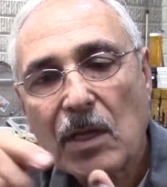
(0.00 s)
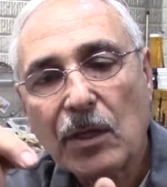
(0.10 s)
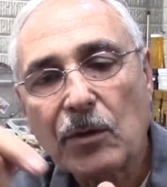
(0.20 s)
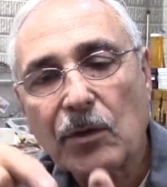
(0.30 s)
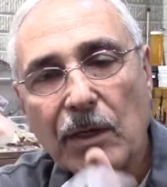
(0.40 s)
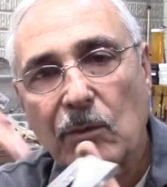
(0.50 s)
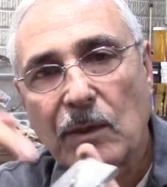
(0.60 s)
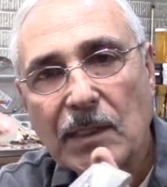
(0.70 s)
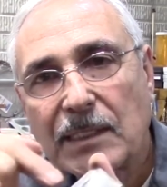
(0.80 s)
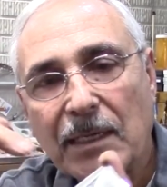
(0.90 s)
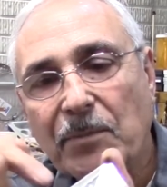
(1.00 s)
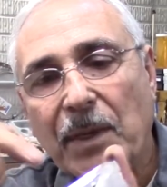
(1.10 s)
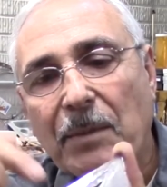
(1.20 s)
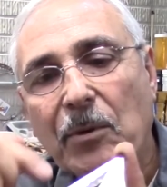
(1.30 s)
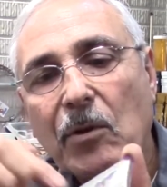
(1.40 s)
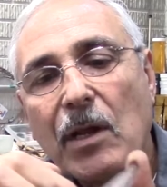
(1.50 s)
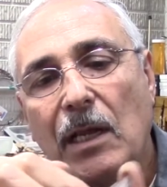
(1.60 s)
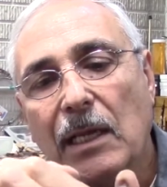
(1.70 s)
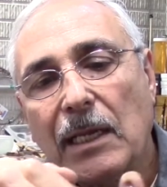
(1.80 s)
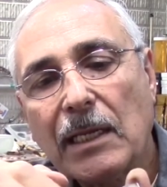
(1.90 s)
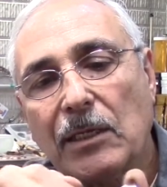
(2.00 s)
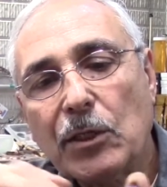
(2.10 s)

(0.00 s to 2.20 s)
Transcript: you go in with the sandpaper and